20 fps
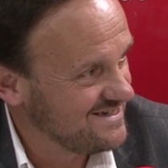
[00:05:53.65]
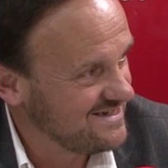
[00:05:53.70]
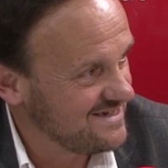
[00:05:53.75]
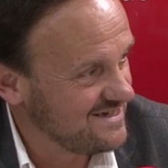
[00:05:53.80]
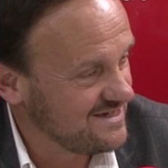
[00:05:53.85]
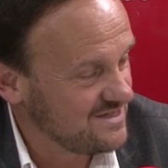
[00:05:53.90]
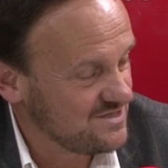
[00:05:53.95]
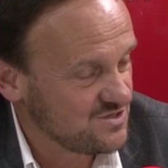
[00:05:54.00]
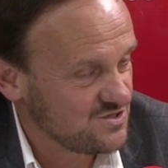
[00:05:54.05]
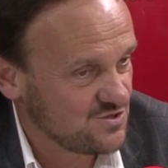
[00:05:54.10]

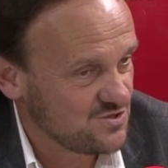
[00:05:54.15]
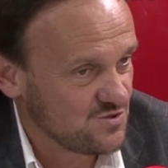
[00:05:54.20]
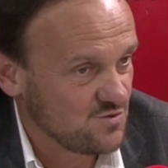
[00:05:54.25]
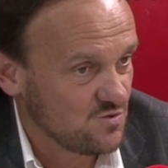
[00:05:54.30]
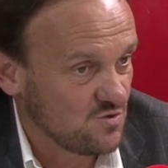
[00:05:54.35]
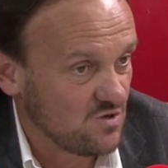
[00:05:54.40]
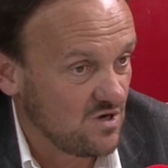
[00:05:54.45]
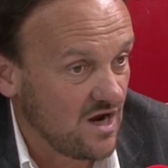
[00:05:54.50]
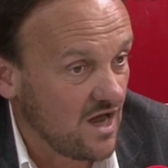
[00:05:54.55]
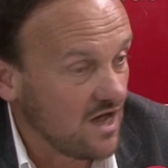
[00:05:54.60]
and
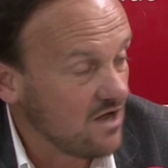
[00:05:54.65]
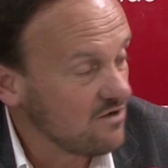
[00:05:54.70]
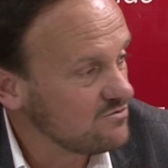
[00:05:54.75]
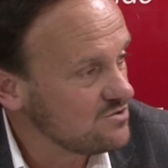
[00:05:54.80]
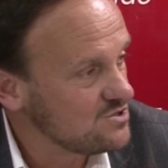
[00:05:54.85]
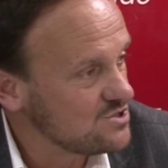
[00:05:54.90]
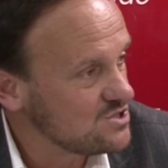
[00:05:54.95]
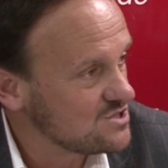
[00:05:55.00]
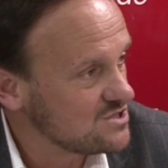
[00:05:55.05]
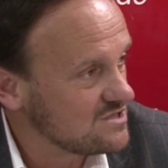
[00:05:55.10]
to
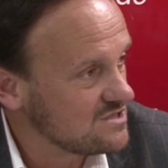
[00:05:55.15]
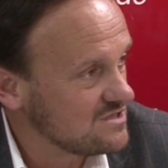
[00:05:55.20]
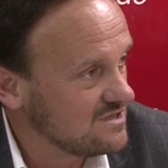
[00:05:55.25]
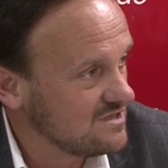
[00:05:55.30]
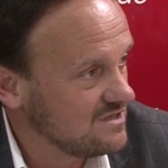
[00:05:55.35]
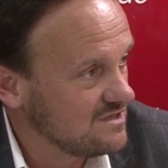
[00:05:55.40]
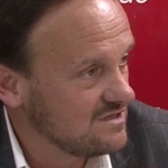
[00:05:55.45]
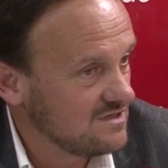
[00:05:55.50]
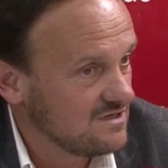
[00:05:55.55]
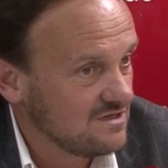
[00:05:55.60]
launch
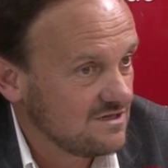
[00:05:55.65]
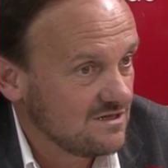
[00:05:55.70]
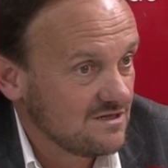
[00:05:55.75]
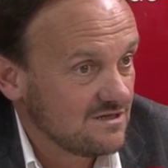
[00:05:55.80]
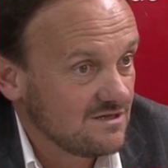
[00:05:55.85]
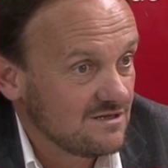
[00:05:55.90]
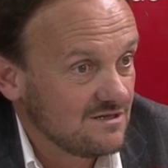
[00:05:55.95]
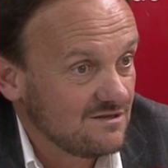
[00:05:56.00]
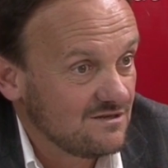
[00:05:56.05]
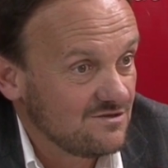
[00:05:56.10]

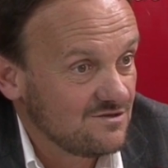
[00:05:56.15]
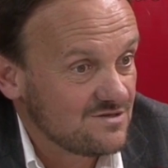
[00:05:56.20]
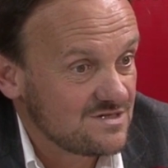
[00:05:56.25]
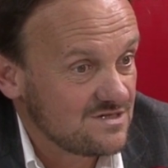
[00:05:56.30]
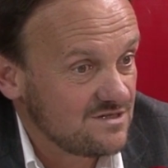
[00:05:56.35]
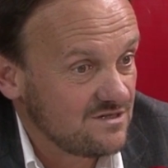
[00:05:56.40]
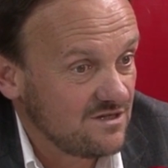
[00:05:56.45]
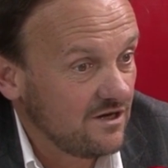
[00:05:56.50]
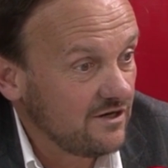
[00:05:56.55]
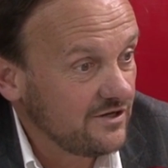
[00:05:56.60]
the
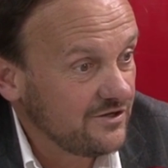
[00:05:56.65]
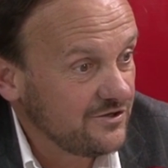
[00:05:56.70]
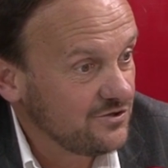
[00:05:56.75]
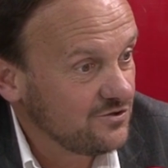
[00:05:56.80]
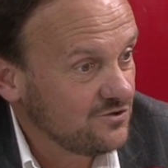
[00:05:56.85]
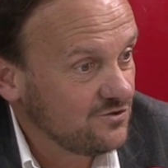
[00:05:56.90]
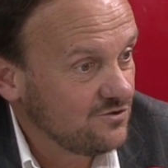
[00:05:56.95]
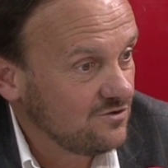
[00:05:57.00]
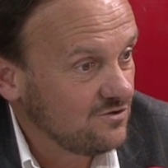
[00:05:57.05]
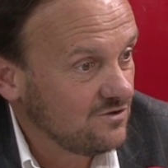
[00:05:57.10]

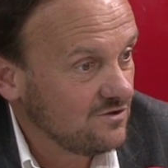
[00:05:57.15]
scenario